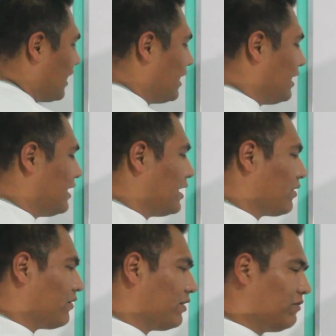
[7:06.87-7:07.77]
I
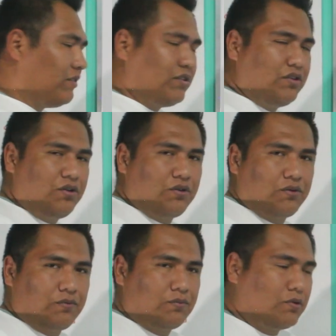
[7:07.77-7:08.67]
agree with
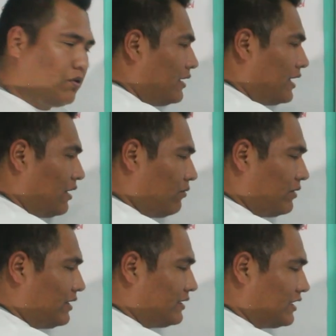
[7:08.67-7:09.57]
you. Now
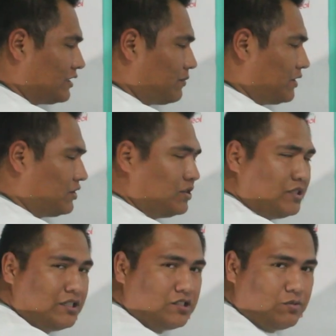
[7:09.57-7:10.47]
with this expression you
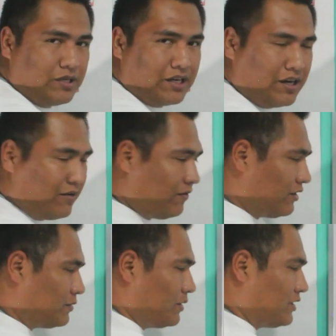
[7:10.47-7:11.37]
need to be careful,
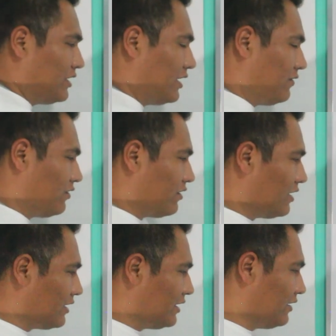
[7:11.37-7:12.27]
especially if you're a
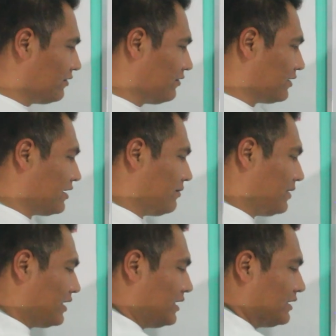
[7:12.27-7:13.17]
Latino, okay?
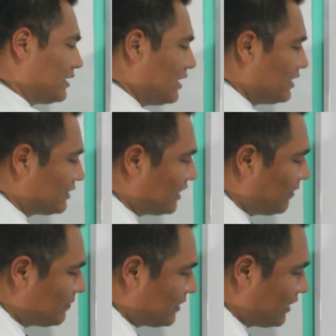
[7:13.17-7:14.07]
Because
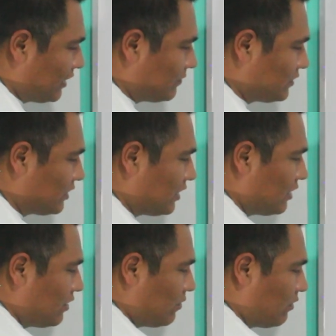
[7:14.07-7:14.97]
sometimes
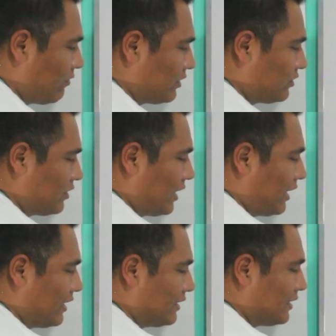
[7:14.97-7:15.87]
we want to
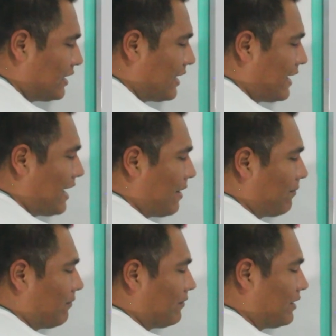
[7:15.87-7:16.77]
add
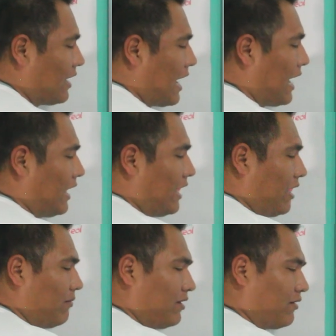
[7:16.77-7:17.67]
am, I
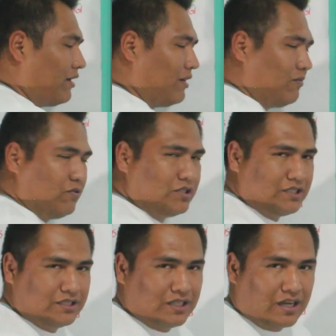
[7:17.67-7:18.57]
am agree, which
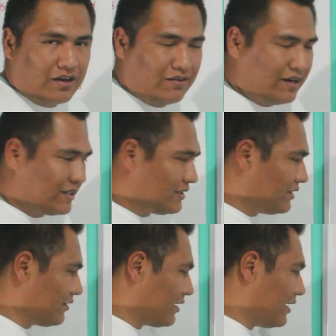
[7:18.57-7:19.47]
is not correct,
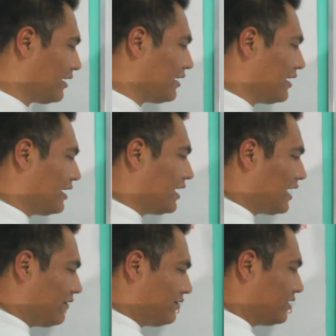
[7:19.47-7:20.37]
okay? And I
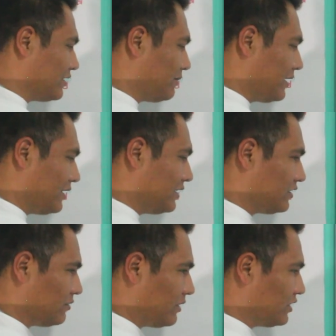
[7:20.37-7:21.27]
have to explain this
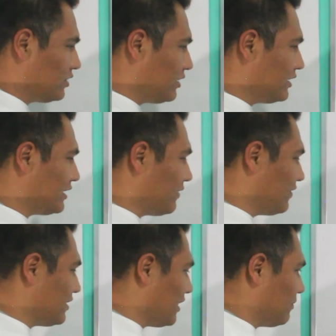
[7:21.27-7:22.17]
to my students
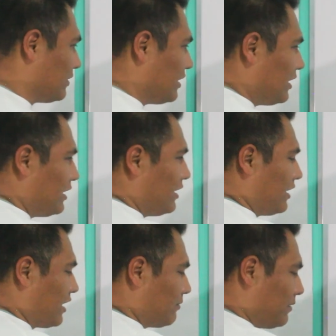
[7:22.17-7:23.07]
every time
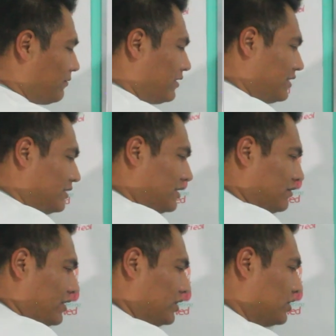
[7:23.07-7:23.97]
they come up with this
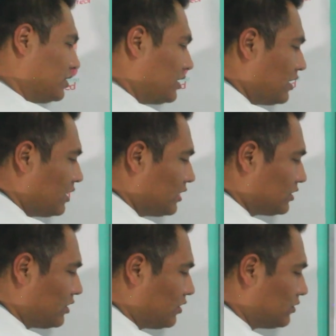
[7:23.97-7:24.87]
situation.
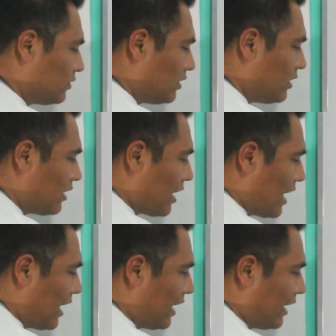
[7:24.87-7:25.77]
So
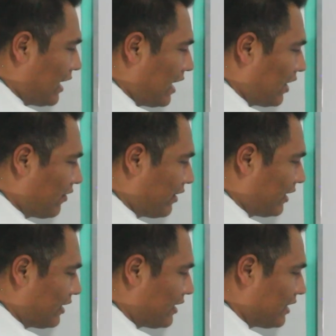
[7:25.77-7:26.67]
I
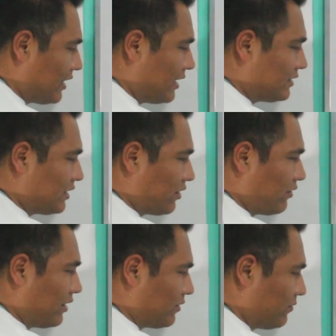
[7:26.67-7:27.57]
agree, that's the
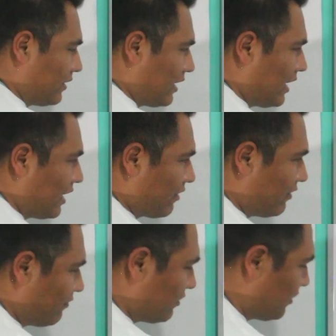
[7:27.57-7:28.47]
correct way. I
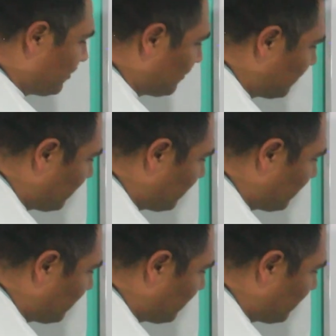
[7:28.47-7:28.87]
agree with you,